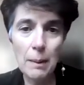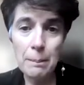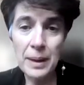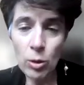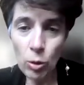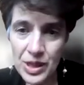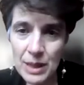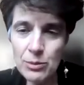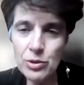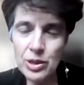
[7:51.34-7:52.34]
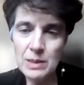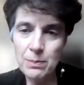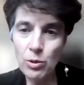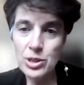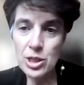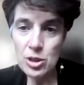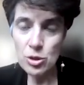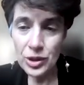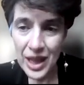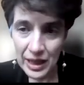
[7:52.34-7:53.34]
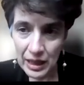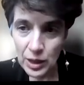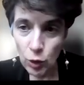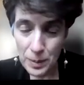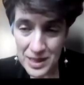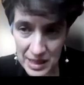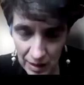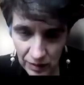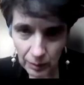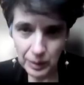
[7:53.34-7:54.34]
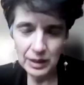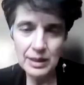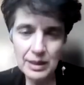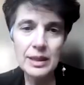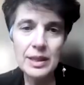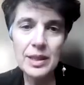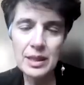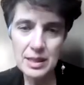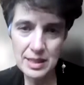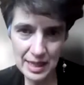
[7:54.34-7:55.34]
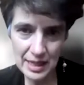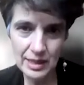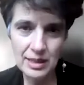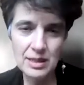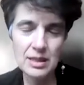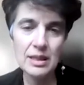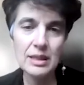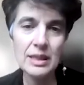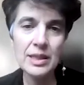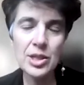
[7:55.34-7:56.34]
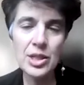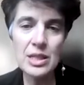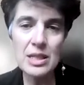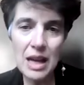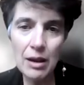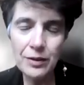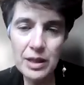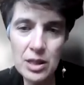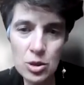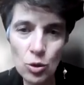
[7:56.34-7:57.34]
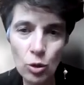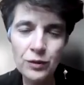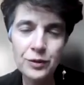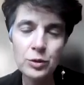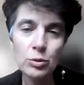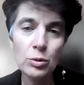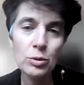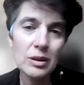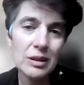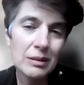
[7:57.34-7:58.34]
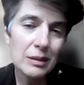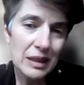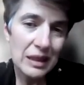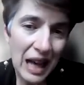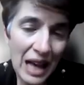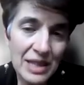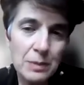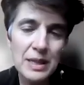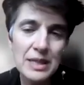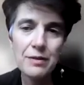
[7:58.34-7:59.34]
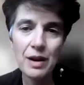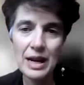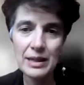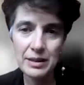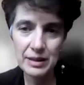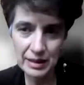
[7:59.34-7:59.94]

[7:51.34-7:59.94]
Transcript: Because the immune response is not directly observable in clinical settings, clinicians often resort to unspecified